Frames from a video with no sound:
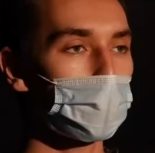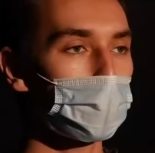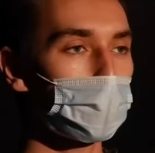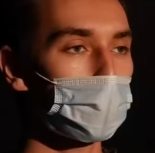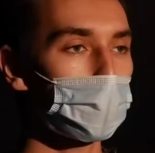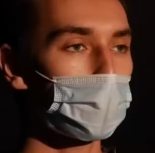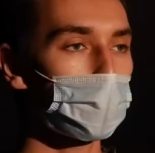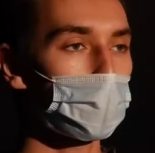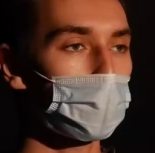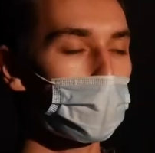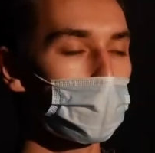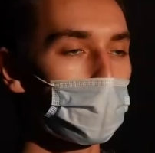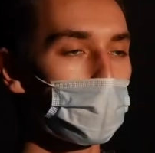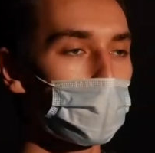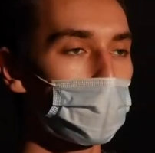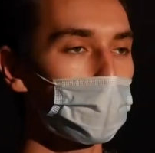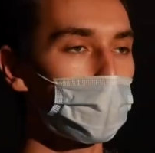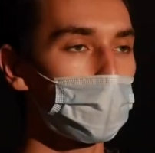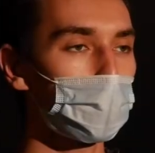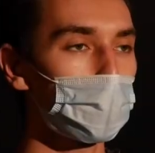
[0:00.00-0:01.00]

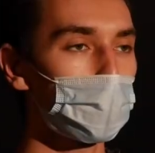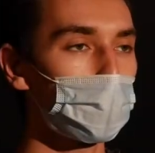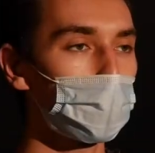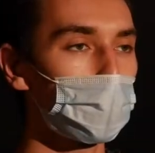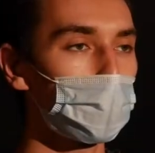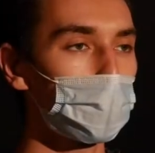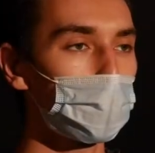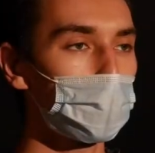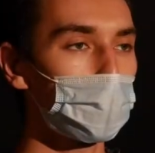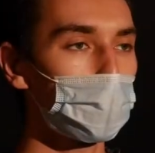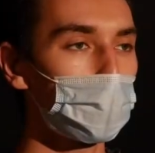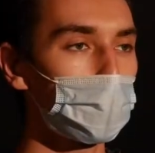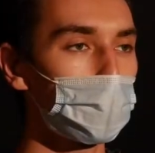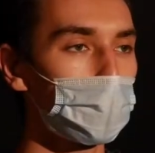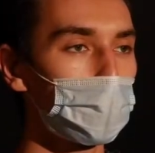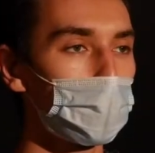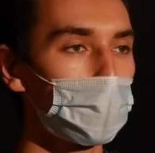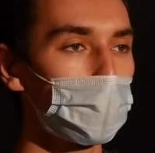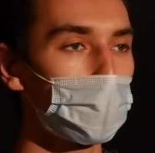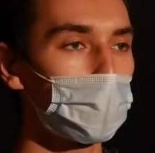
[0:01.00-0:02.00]

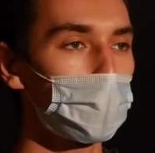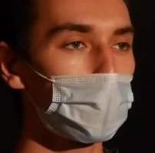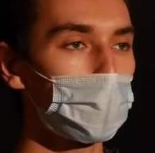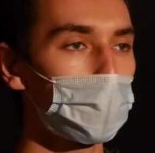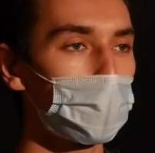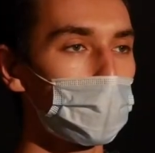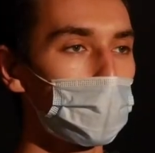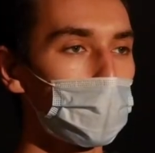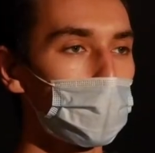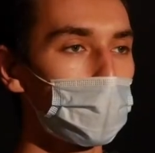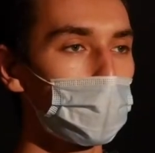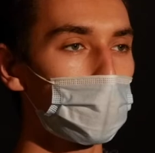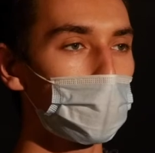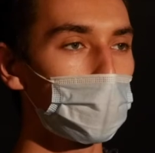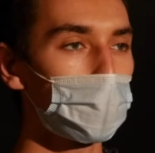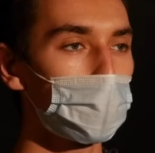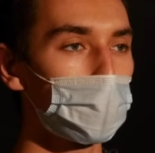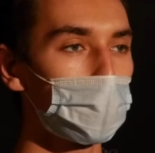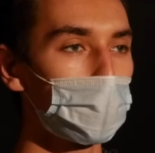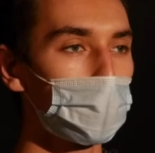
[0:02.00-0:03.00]

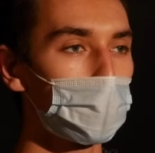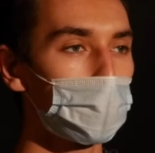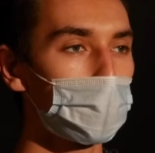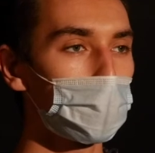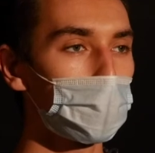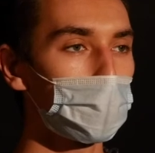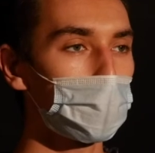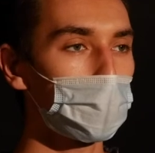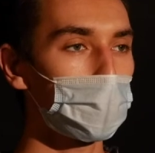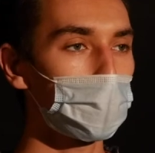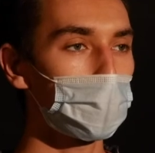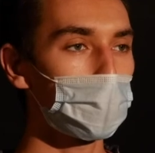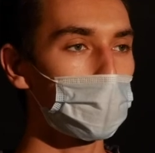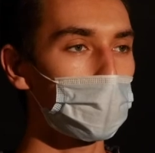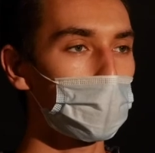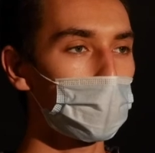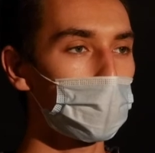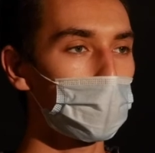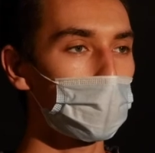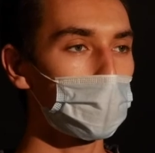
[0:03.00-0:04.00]

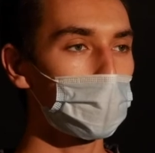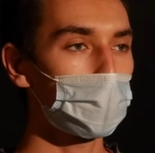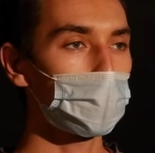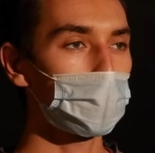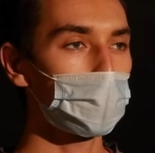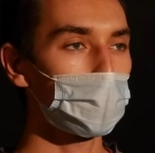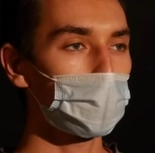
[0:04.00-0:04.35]
Nobody speaks.